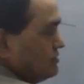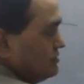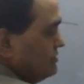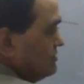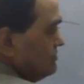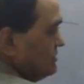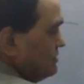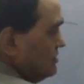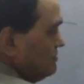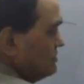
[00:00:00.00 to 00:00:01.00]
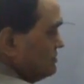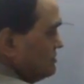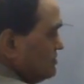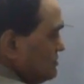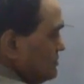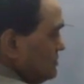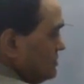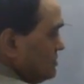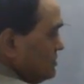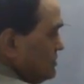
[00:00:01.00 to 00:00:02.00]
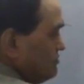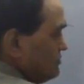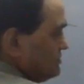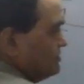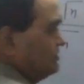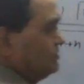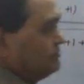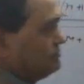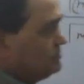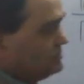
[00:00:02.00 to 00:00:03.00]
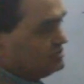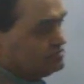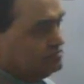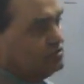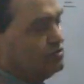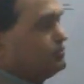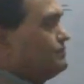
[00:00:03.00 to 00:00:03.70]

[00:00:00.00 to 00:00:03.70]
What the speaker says: divided by gamma n plus n. This we know.